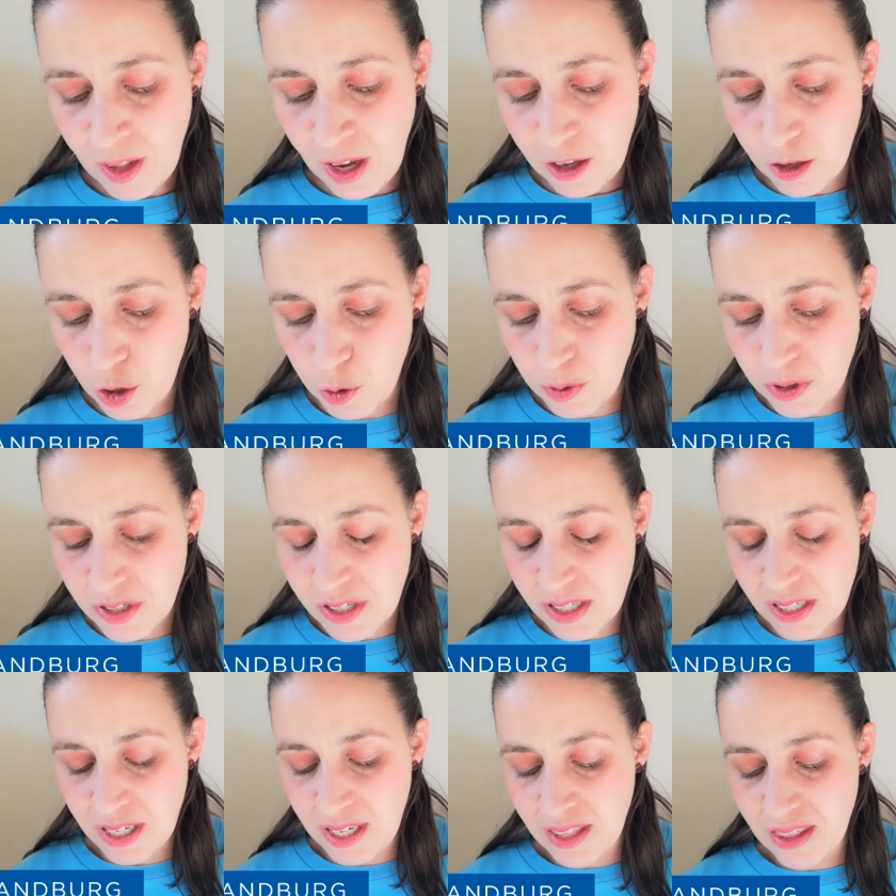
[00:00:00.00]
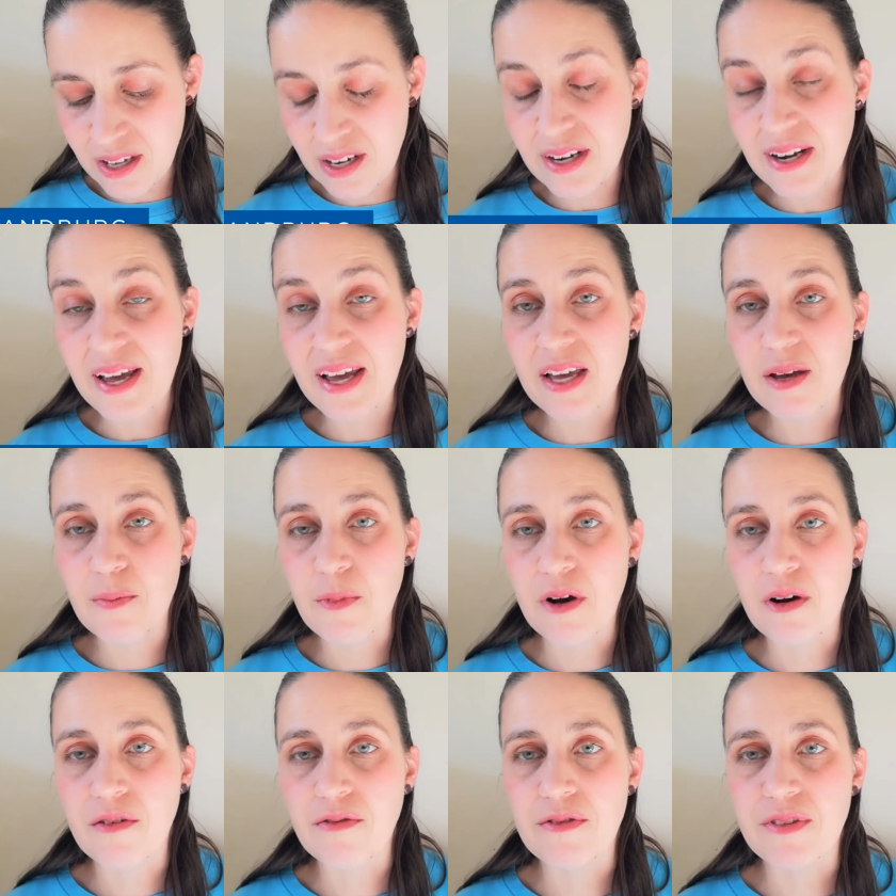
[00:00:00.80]
you will see the name
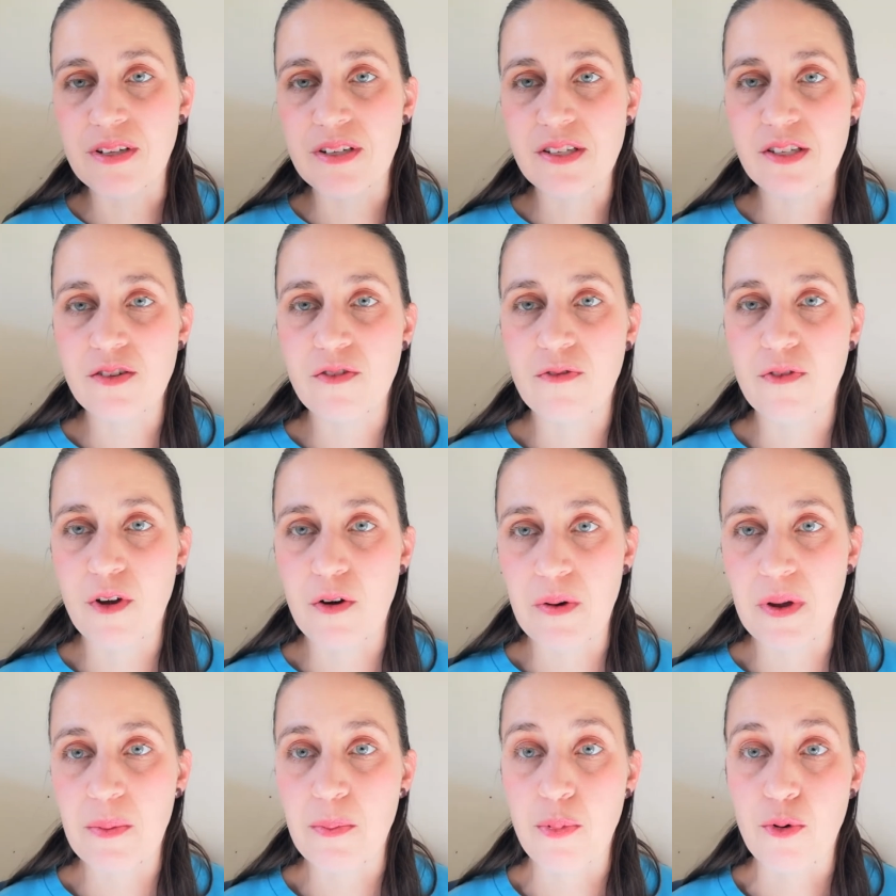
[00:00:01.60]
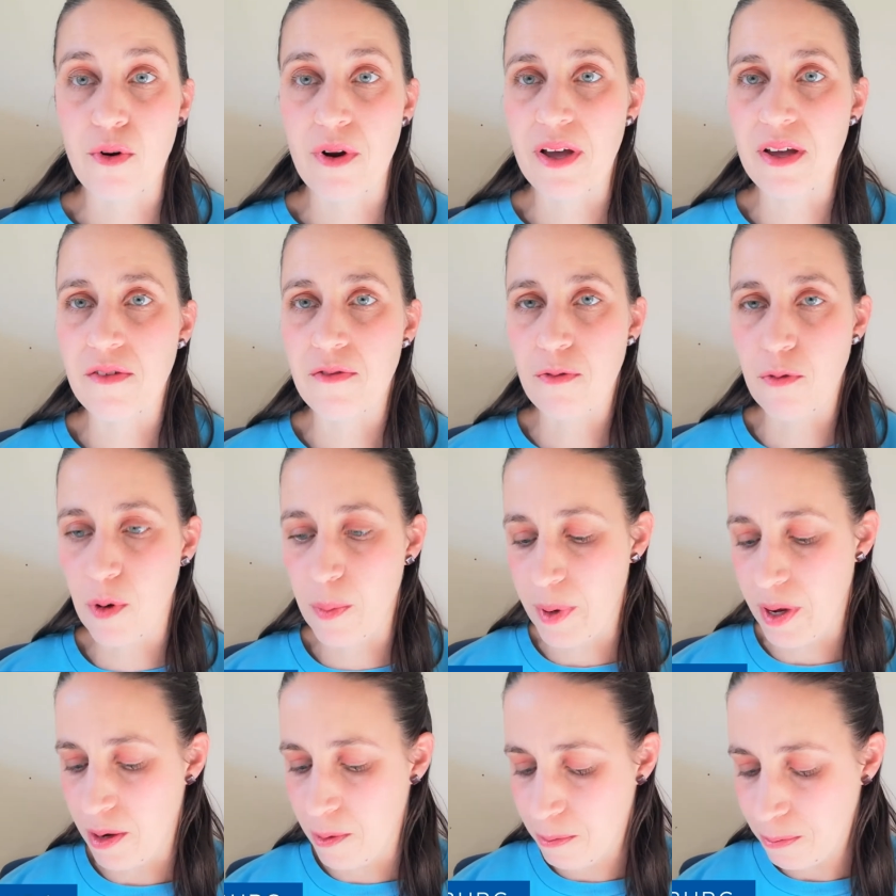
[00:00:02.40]
of this very brave
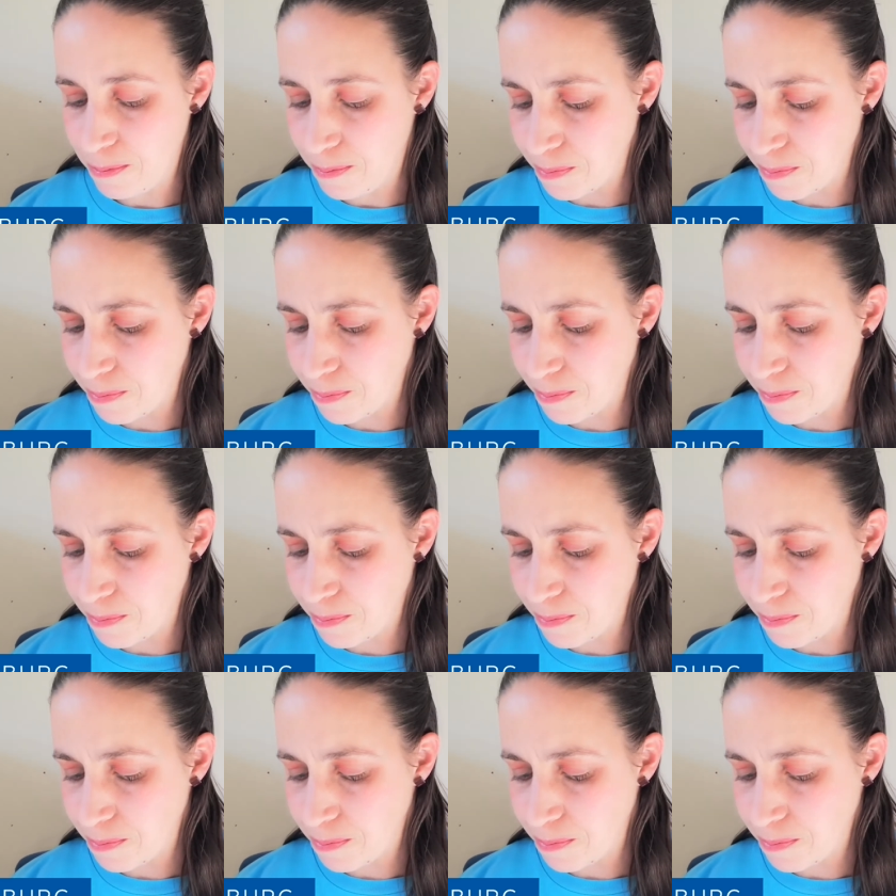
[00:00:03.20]
woman.